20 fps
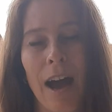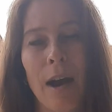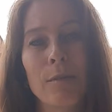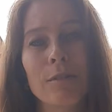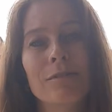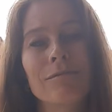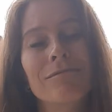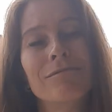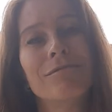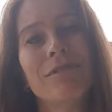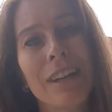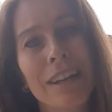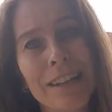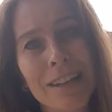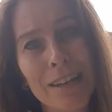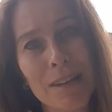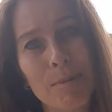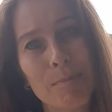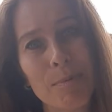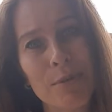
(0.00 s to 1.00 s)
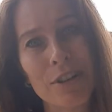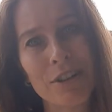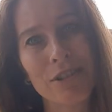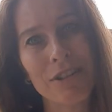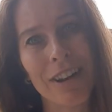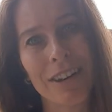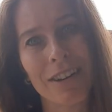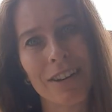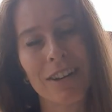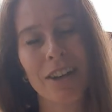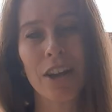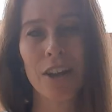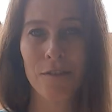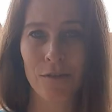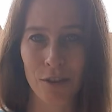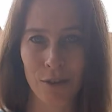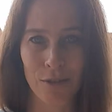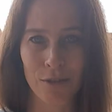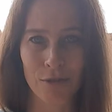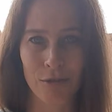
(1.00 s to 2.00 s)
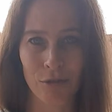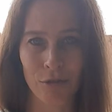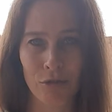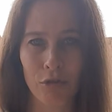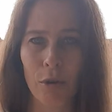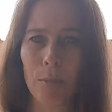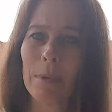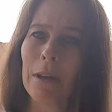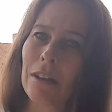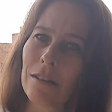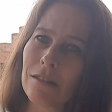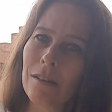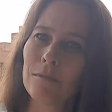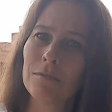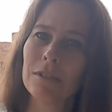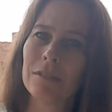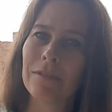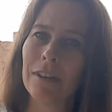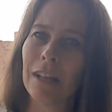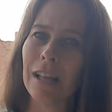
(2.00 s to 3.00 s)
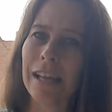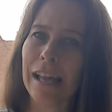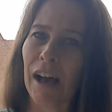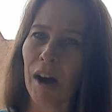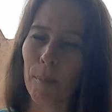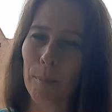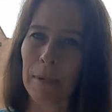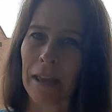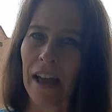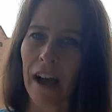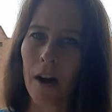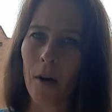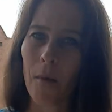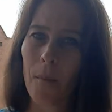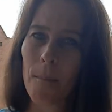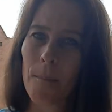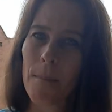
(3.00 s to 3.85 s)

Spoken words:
I would really appreciate it if you could do so because it would really help me out.